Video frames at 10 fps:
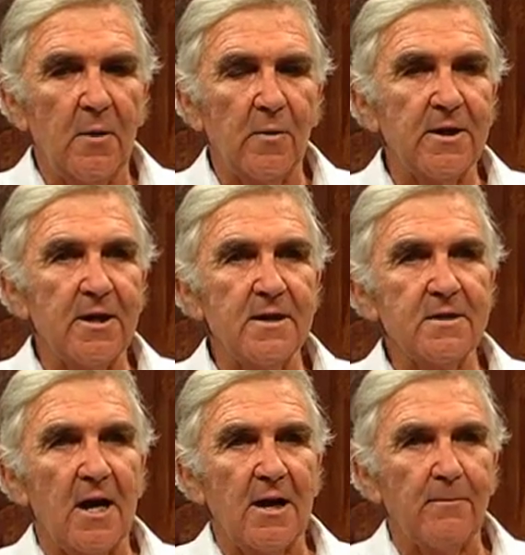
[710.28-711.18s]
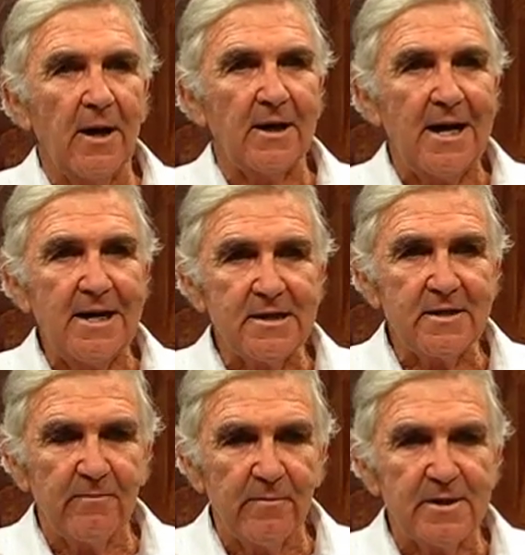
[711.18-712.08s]
With English, about
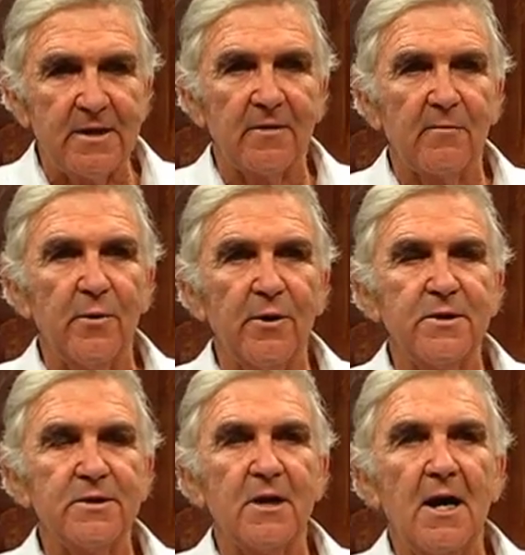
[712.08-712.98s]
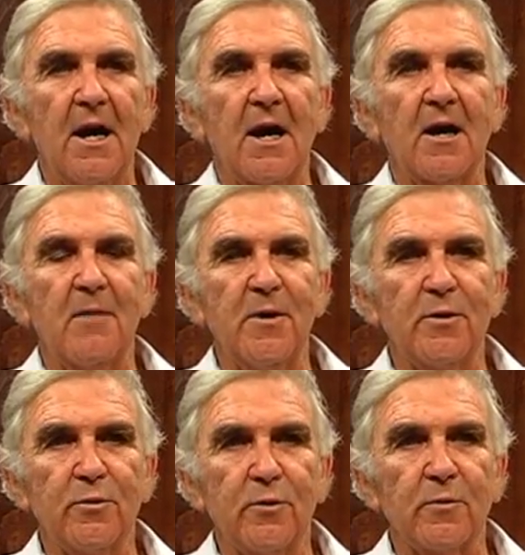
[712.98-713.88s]
87% of words can be
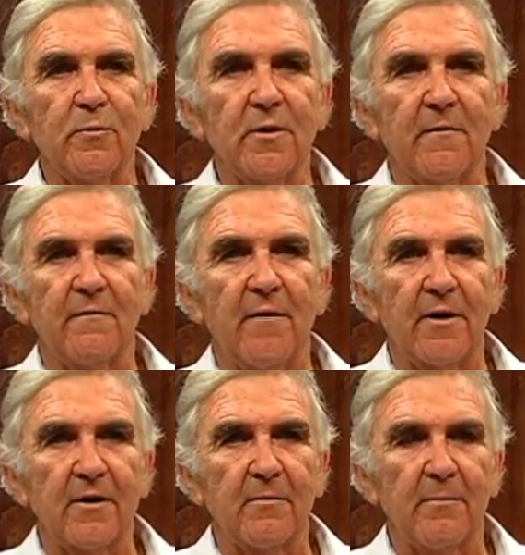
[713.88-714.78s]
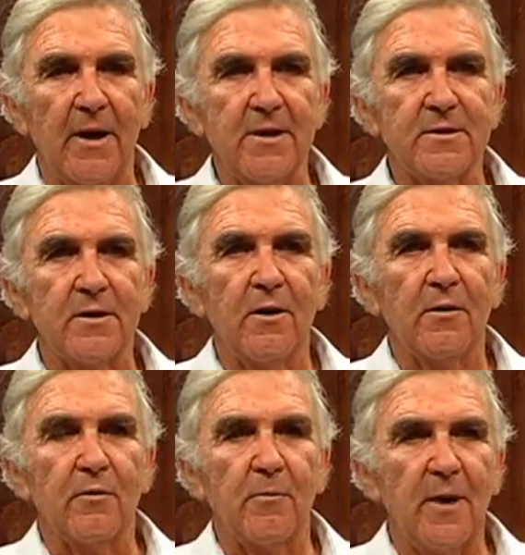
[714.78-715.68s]
taught with a phonic base
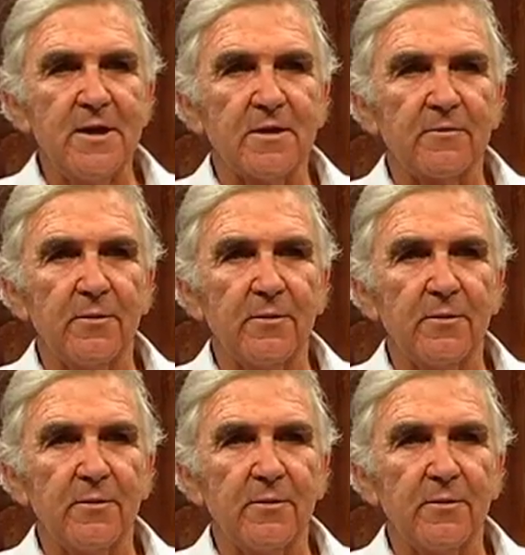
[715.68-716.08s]
or basic